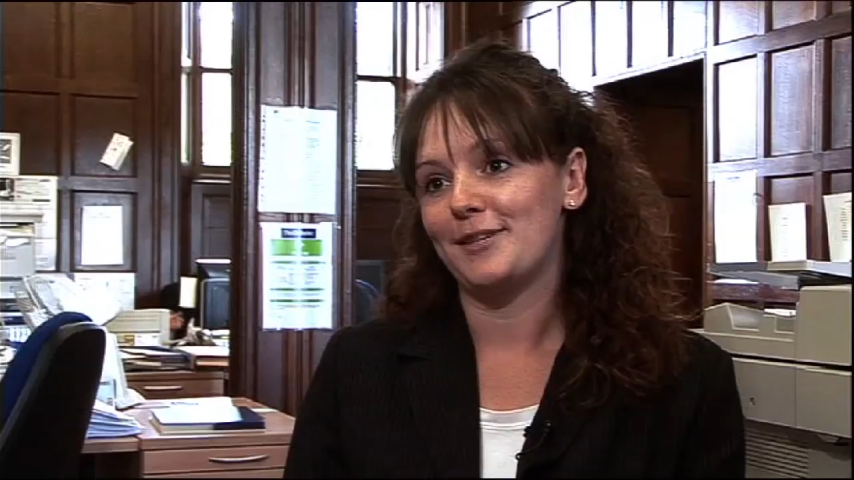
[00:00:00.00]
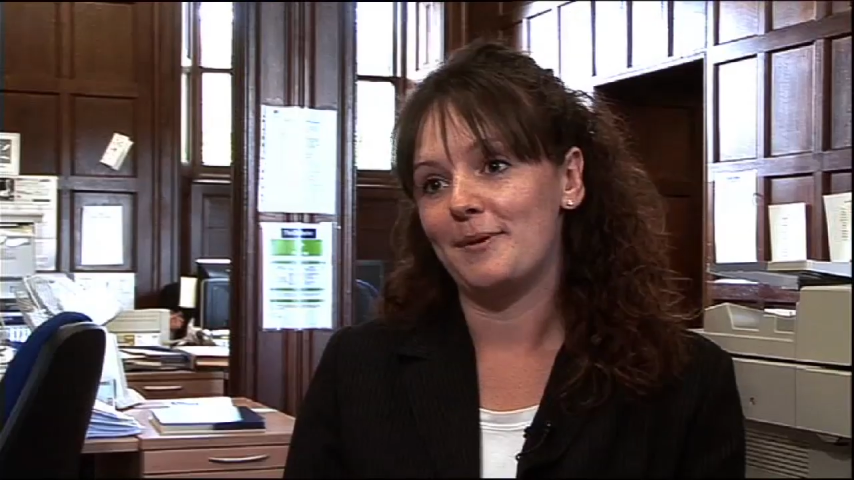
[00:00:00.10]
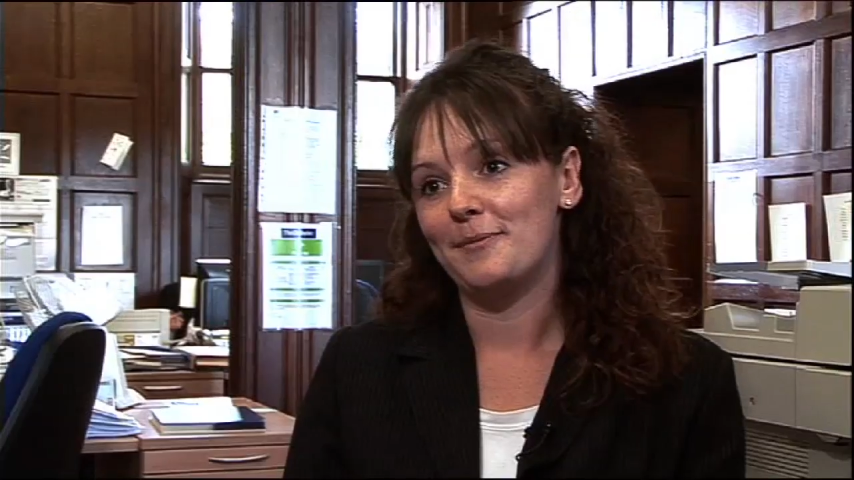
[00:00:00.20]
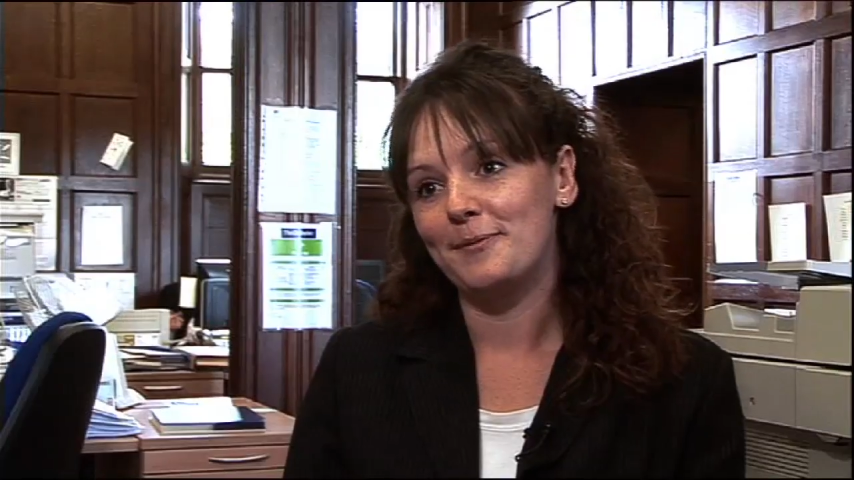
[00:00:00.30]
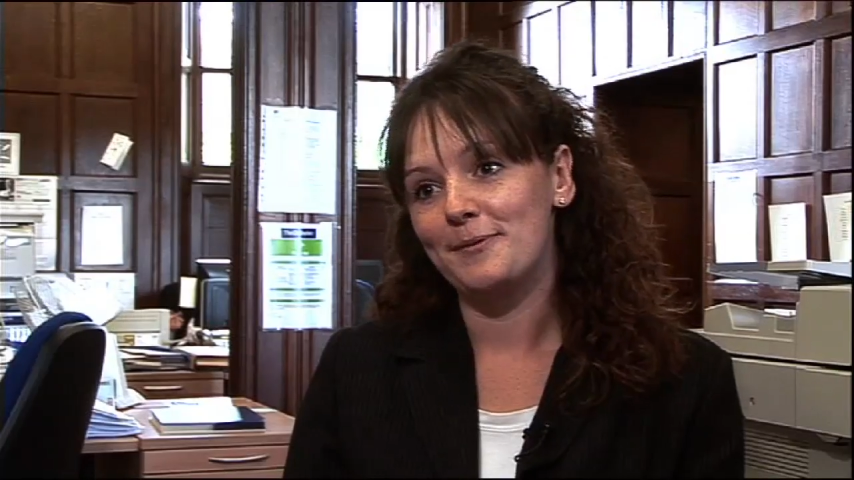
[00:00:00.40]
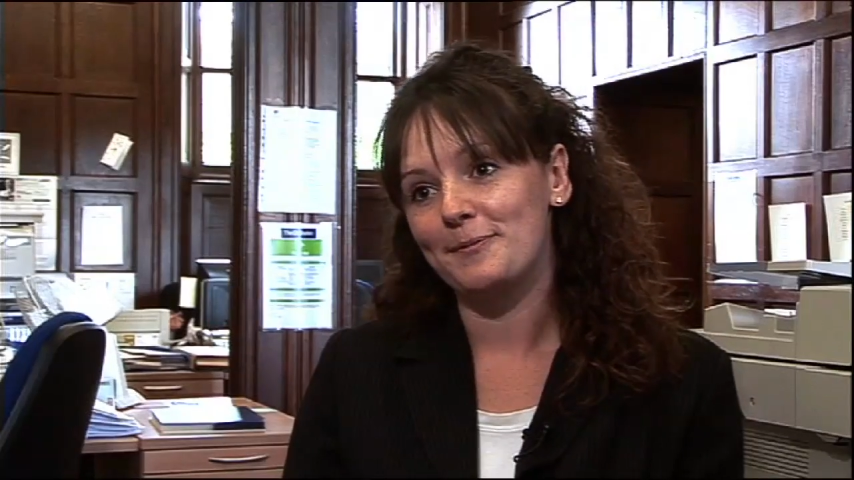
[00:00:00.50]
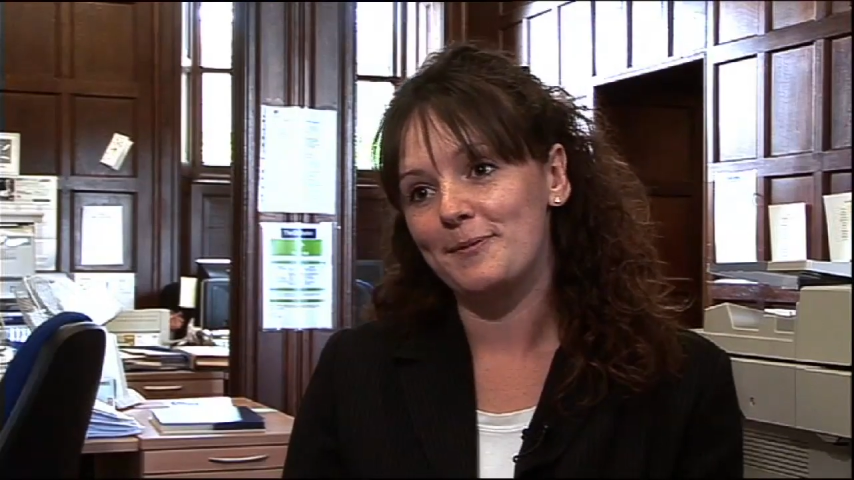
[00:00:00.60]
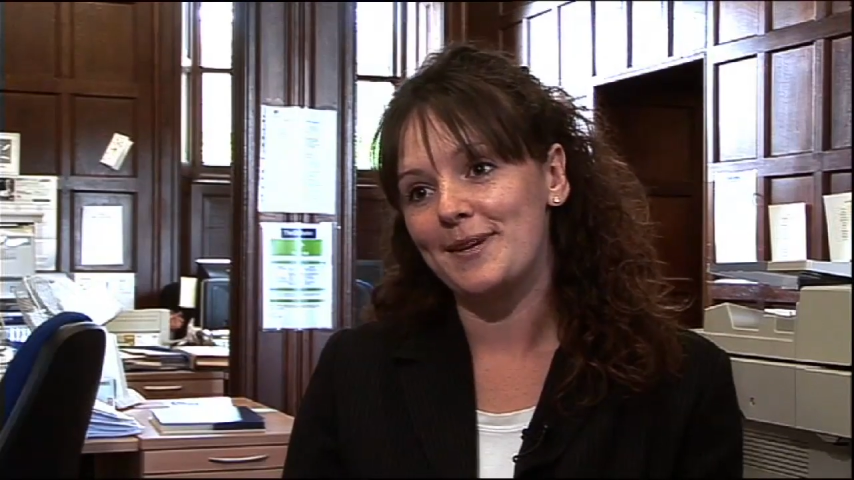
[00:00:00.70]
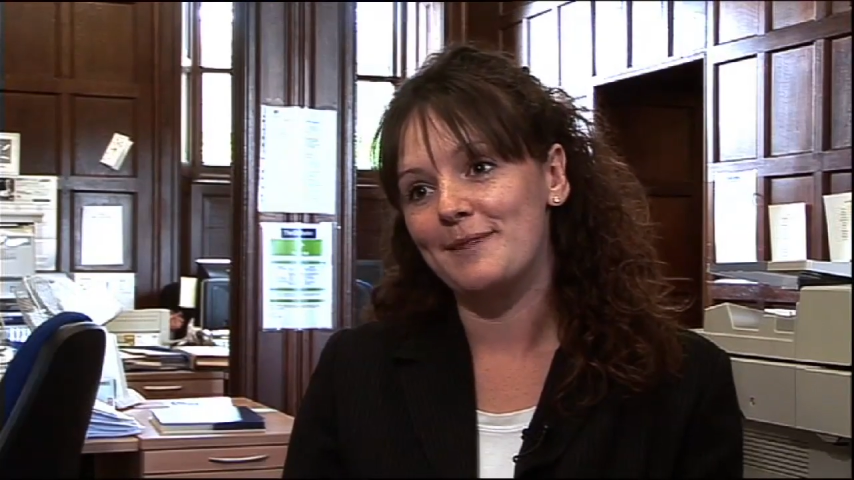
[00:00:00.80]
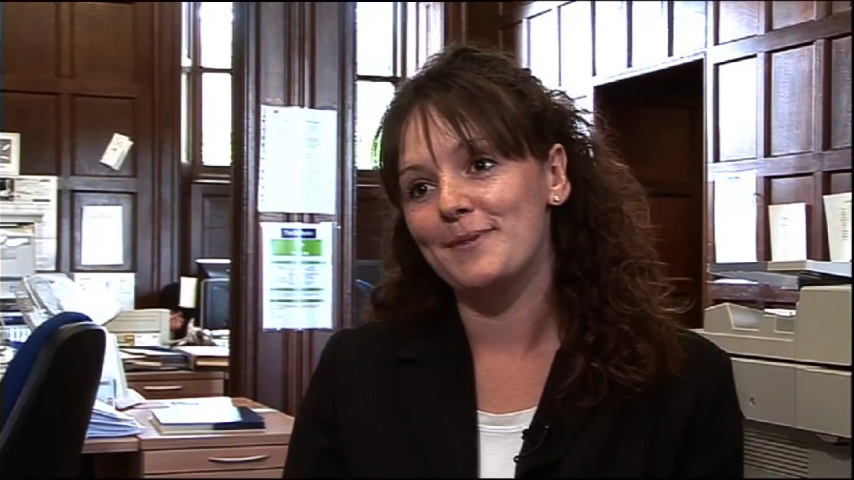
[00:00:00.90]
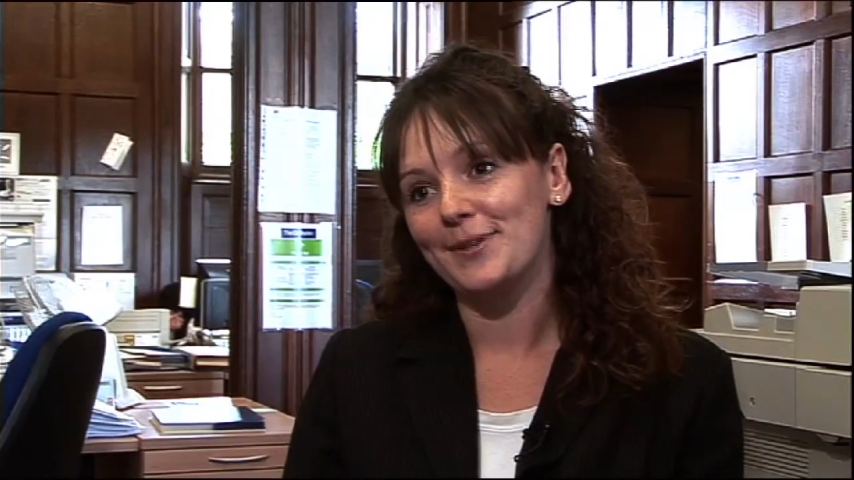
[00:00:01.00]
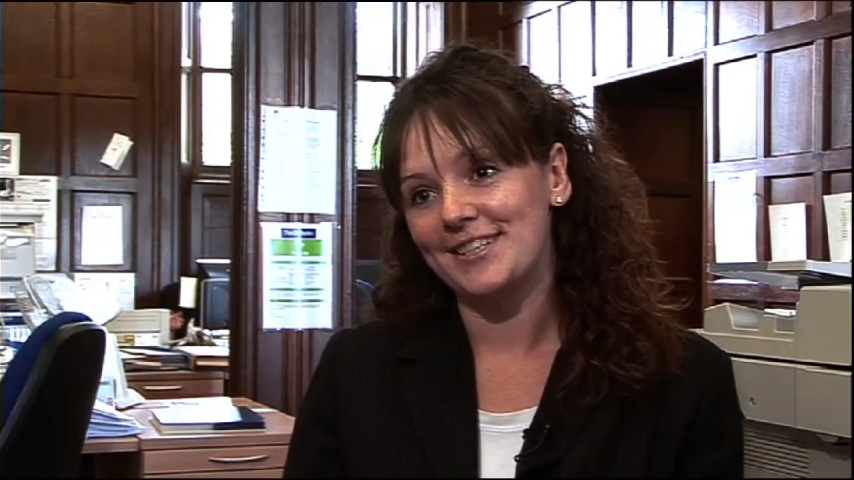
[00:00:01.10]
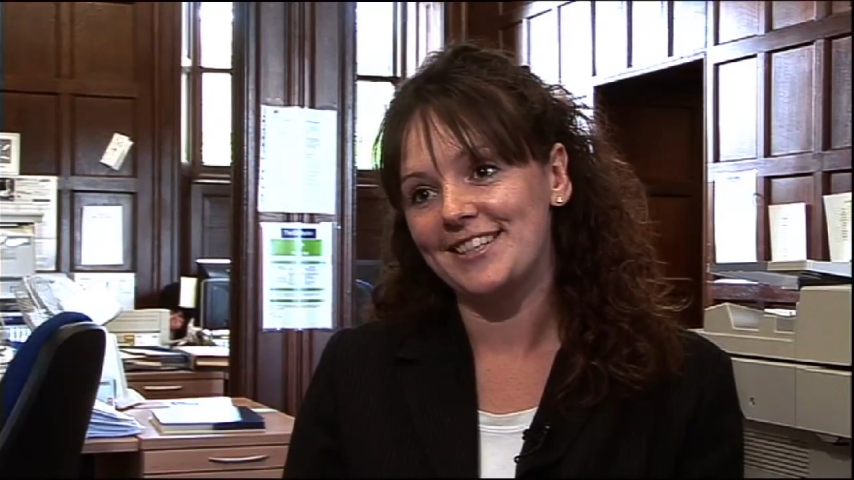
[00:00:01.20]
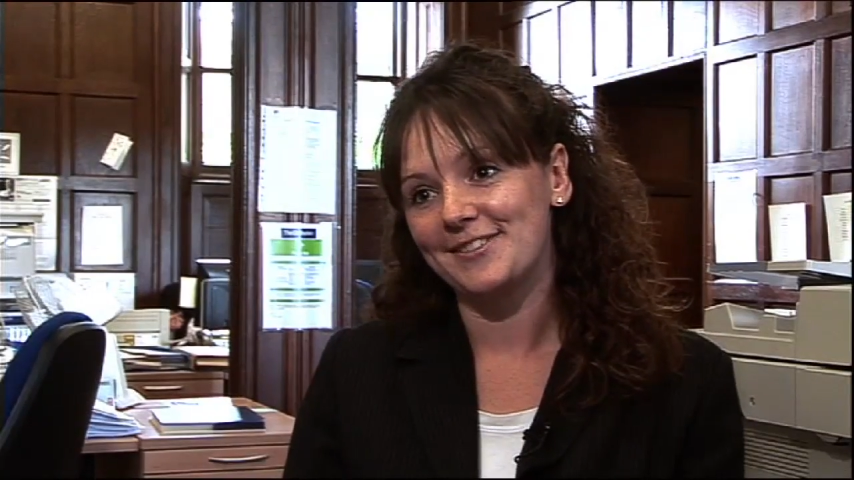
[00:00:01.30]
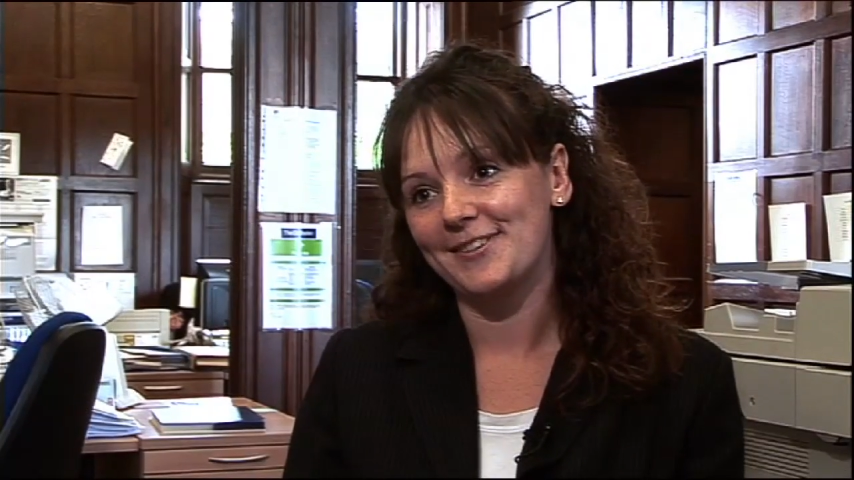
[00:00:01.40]
you ask my mum, it would be being
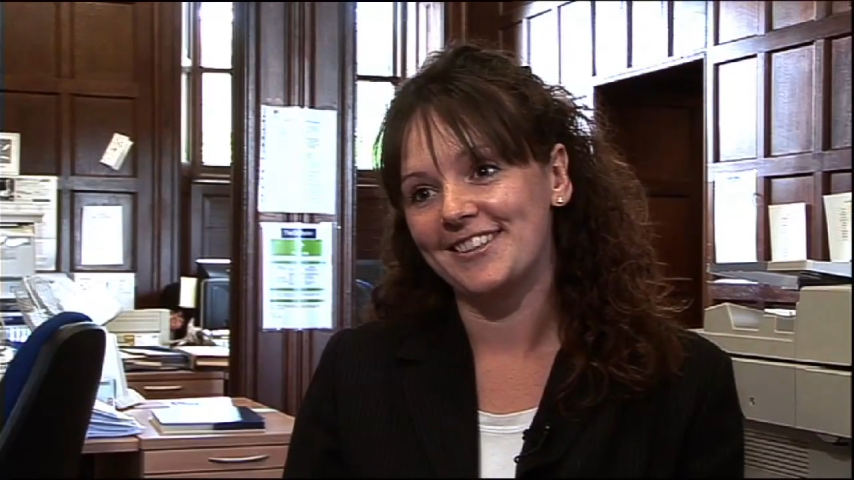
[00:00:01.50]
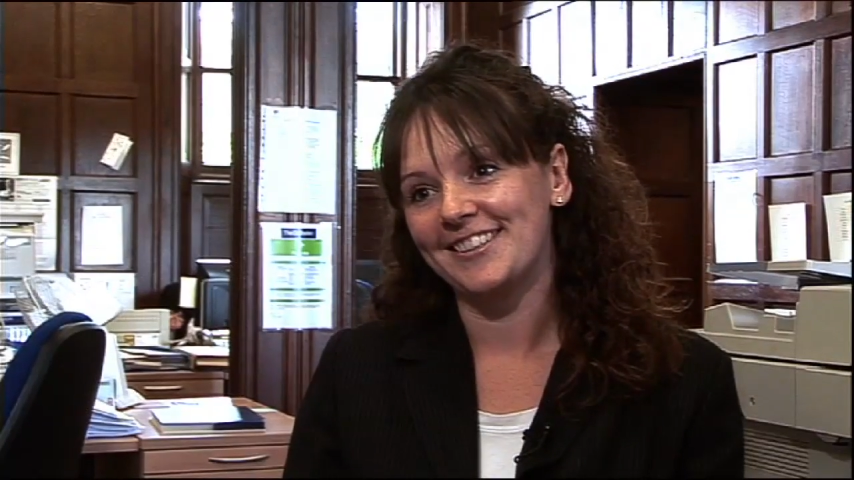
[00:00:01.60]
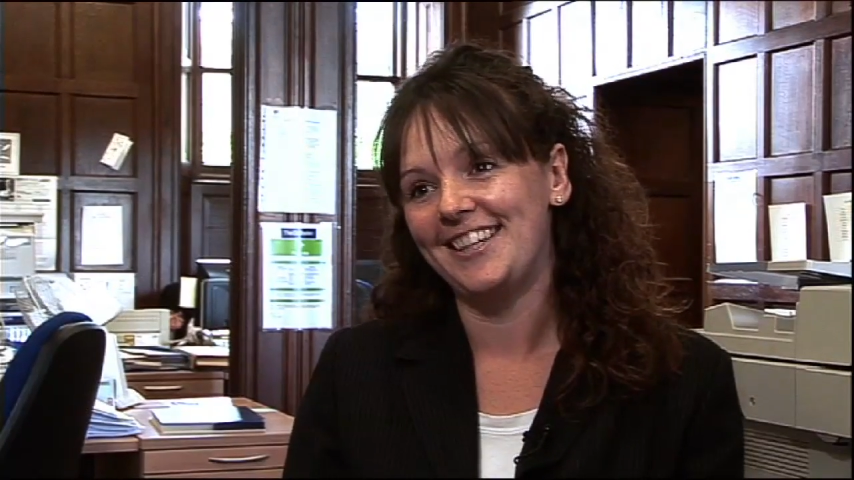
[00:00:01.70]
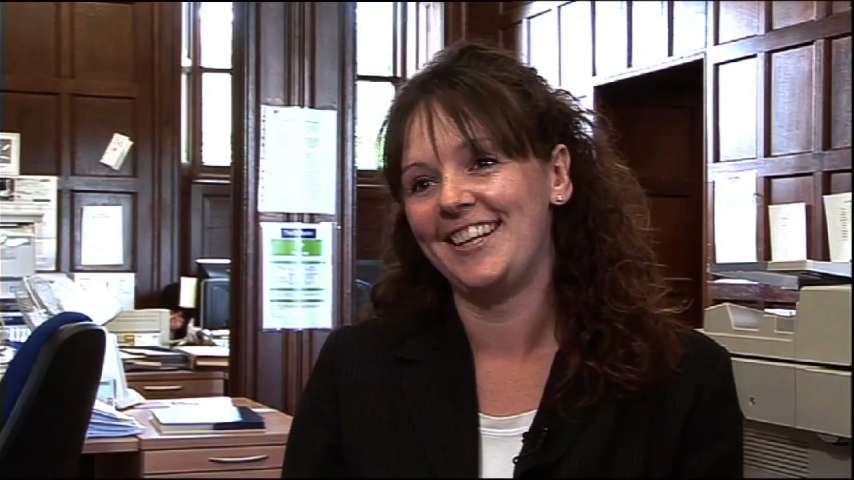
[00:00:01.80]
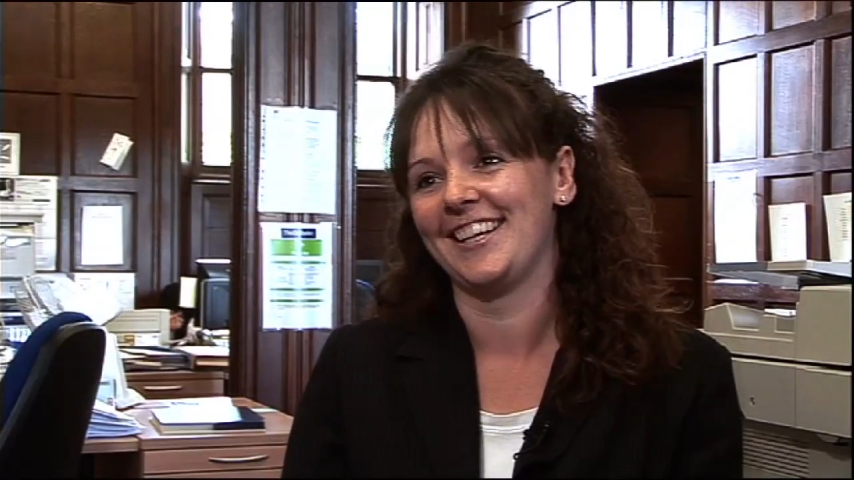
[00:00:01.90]
bossy as well.